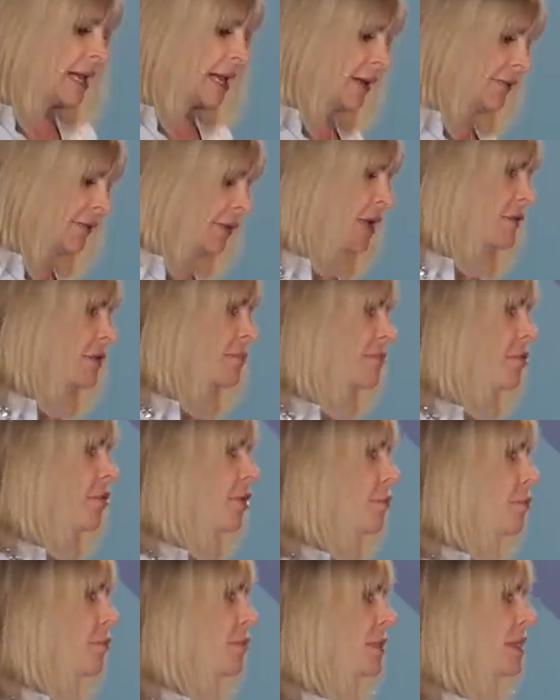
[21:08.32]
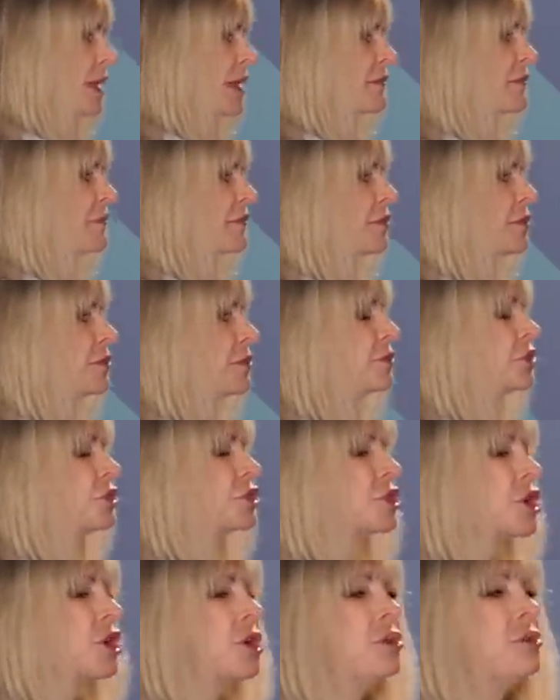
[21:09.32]
If you have a problem with that food,
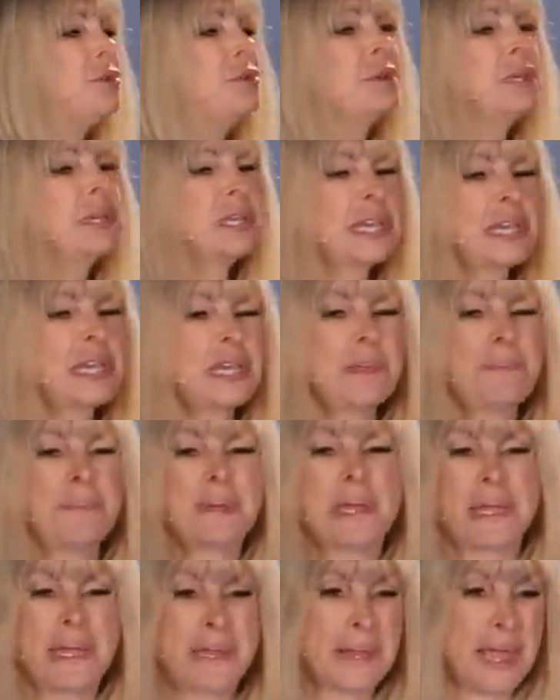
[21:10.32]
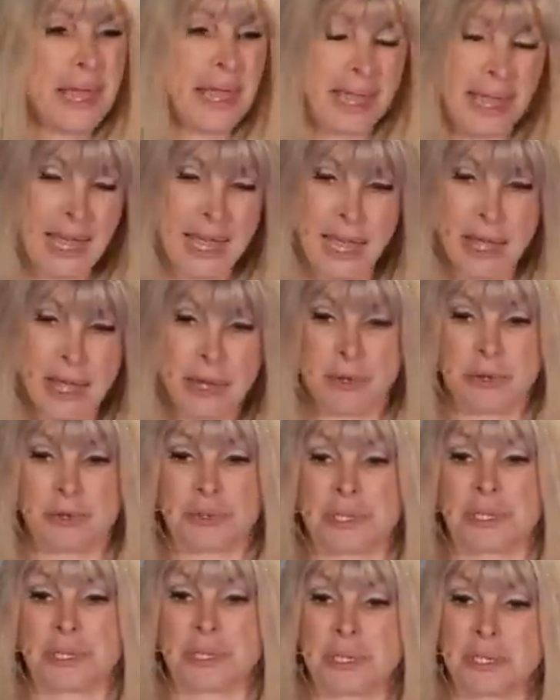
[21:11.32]
don't keep it in the
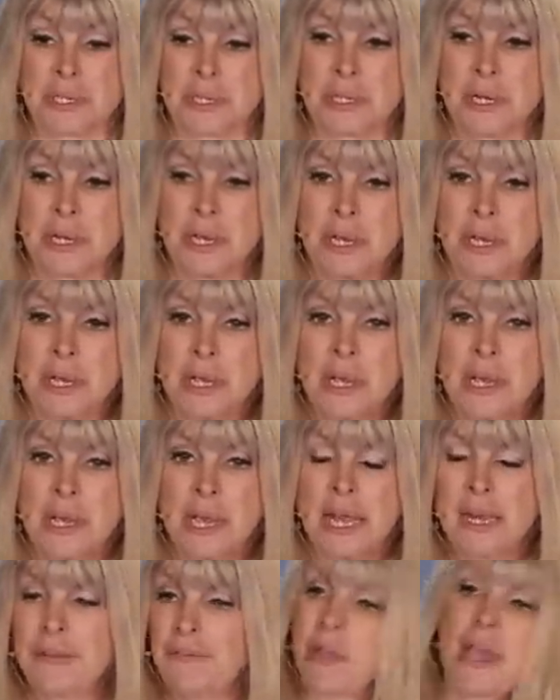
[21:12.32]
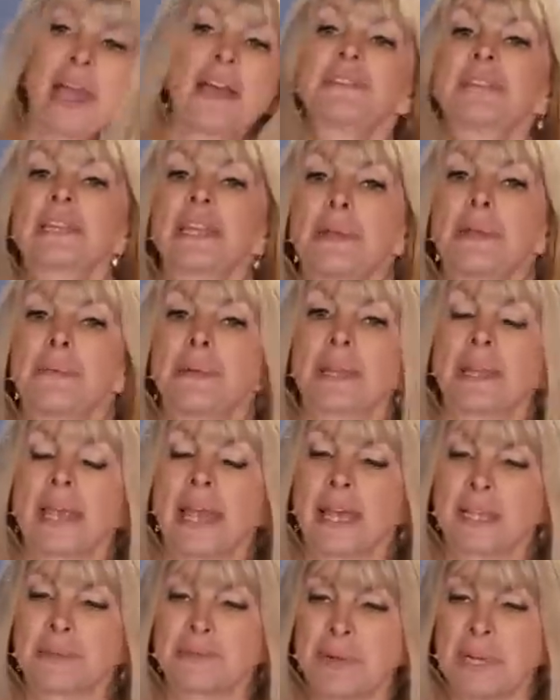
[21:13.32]
house. And if you have to keep it in the
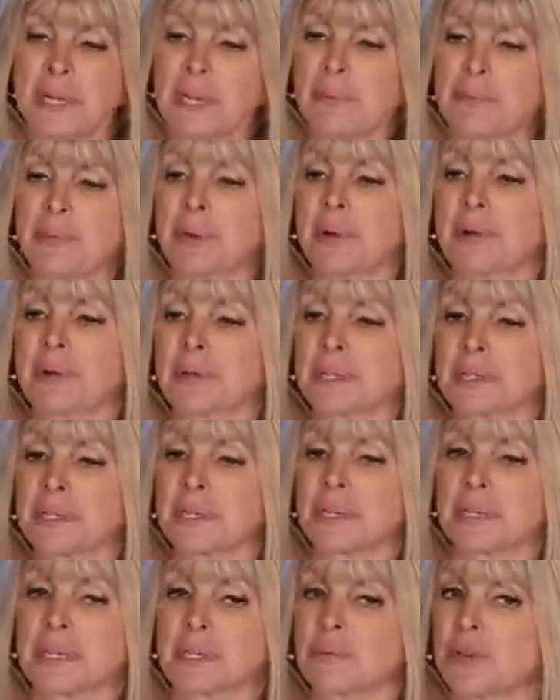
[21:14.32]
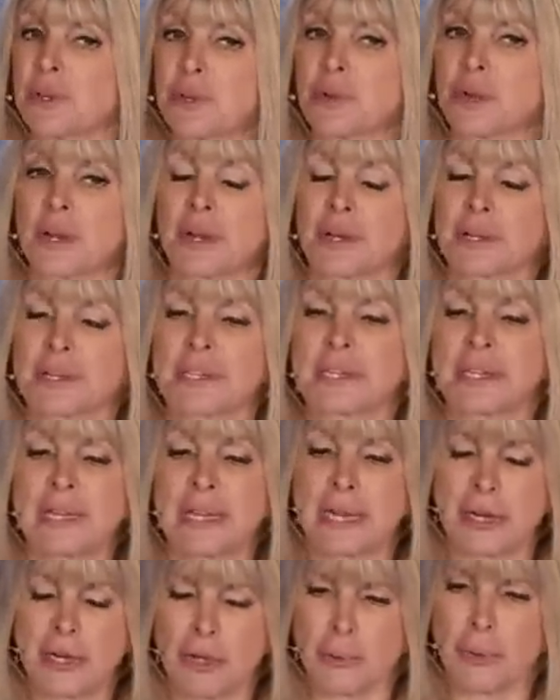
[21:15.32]
house, put it in boxes where you can't see
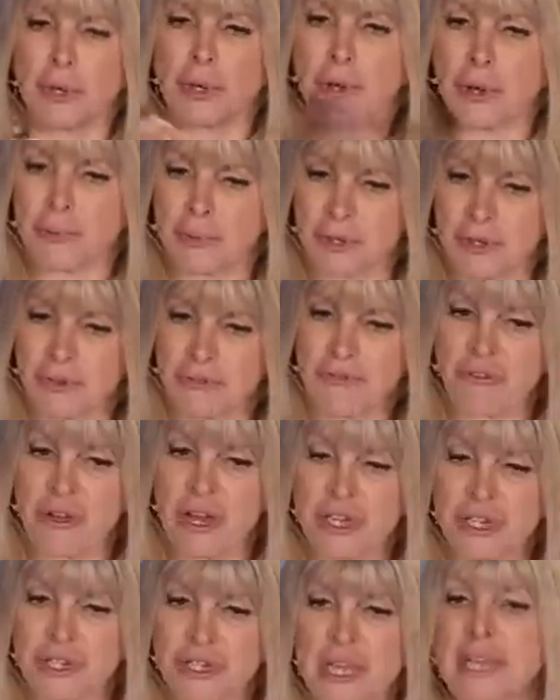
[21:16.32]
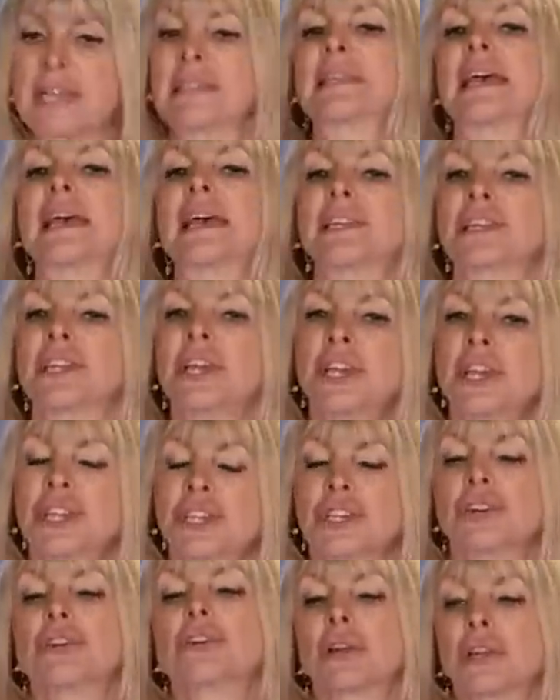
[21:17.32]
it. Not when you open the fridge, there's that
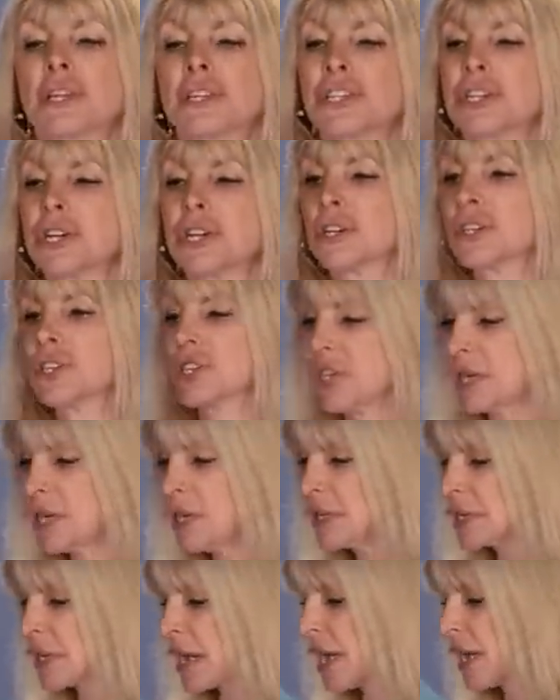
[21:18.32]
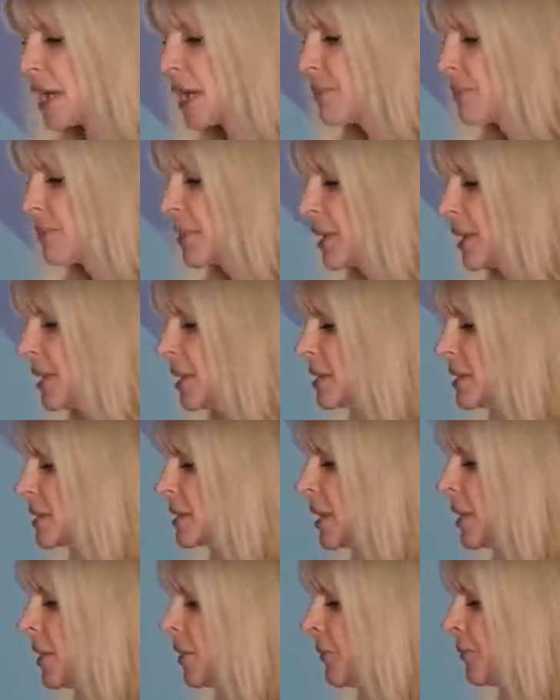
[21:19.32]
chocolate chunk cheesecake,
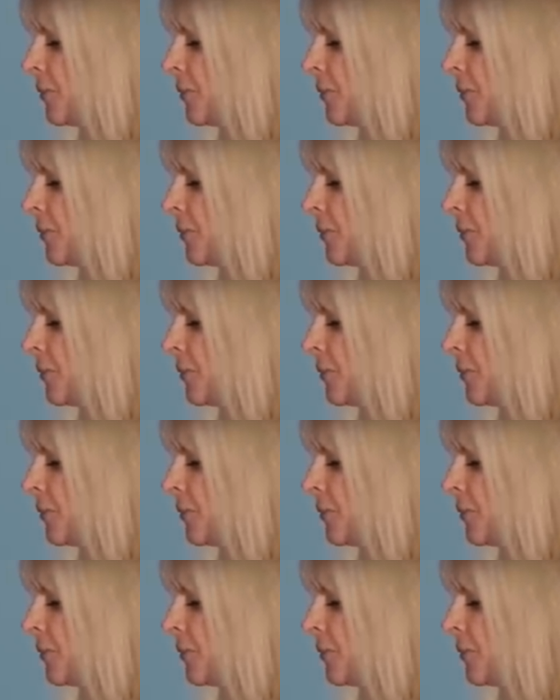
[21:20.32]
because